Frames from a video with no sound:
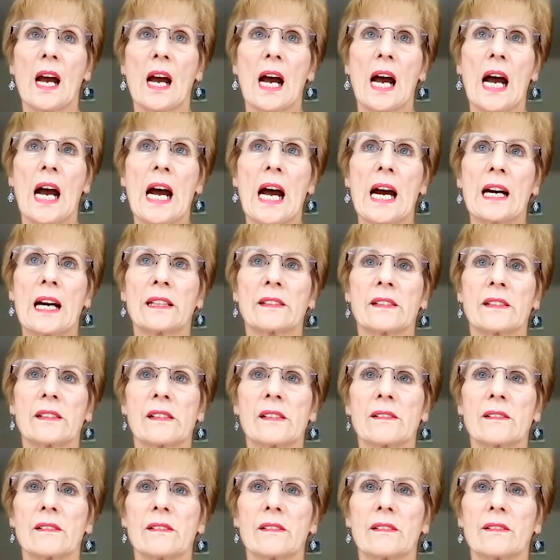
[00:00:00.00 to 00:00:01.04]
And
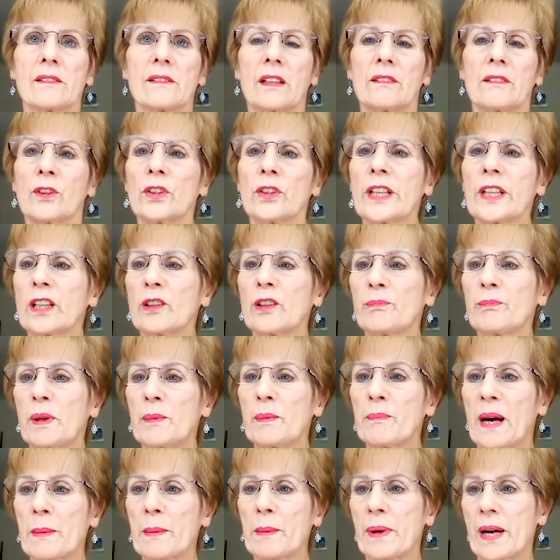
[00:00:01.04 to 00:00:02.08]
running had been
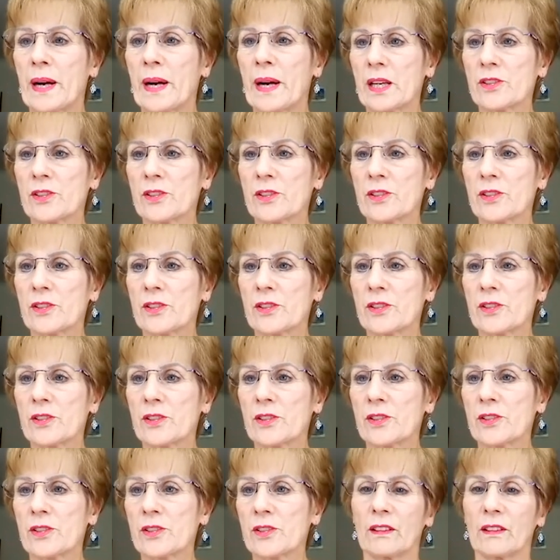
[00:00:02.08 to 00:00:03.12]
my passion,
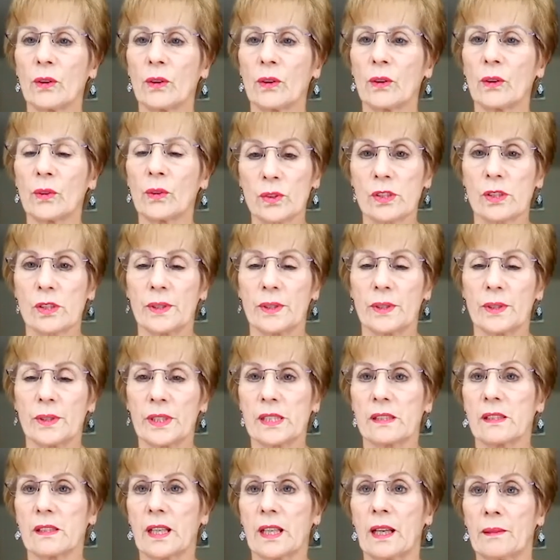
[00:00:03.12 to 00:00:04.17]
and also it
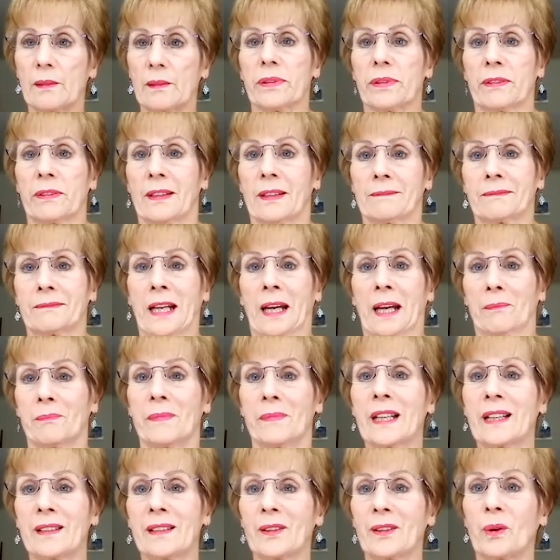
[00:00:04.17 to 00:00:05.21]
kept me
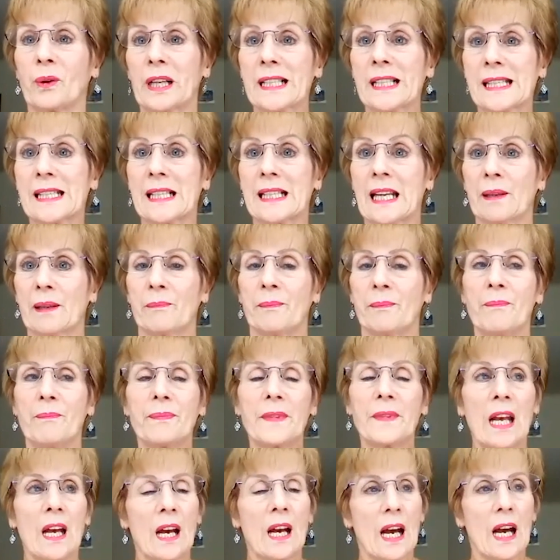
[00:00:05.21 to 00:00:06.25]
quite slim,
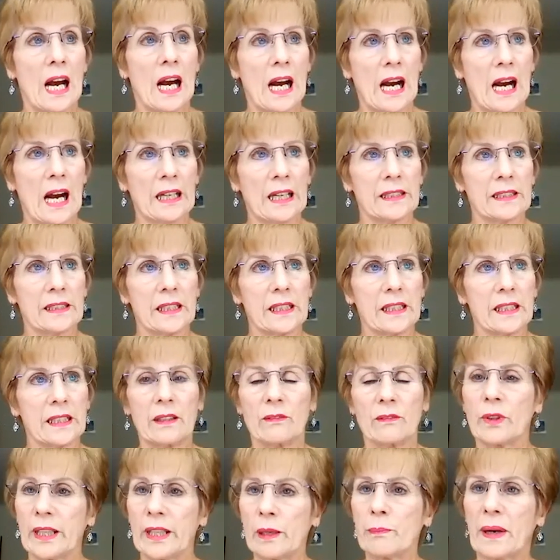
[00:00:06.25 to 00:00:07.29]
and it
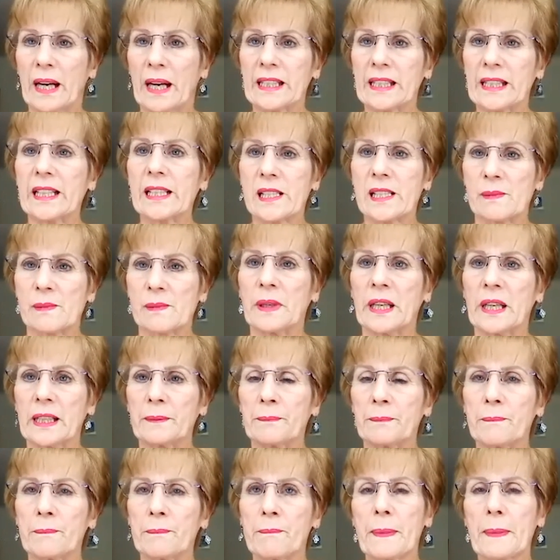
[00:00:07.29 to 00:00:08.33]
really panicked me.
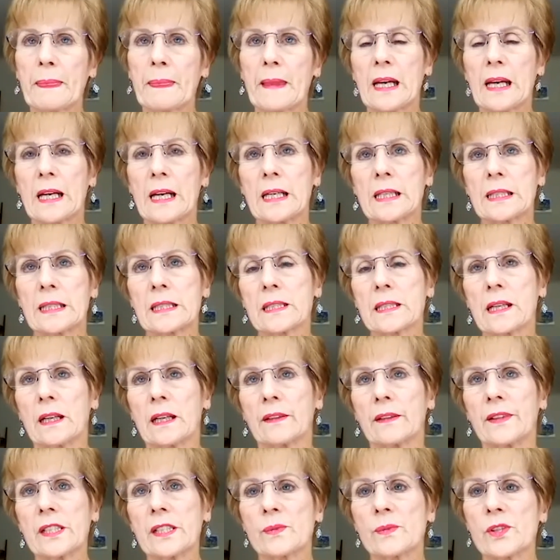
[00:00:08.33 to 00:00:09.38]
And
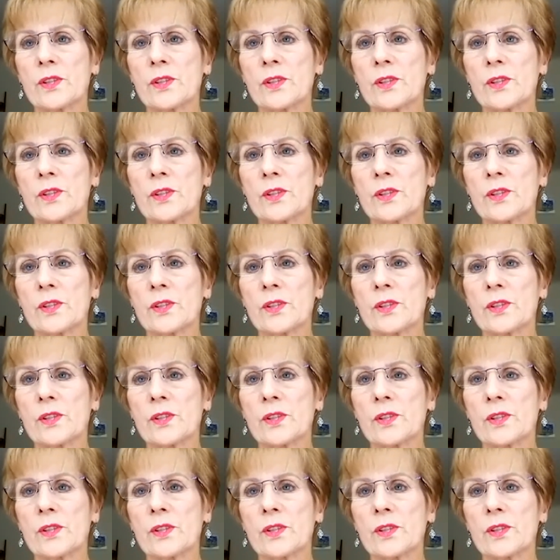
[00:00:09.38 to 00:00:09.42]
this was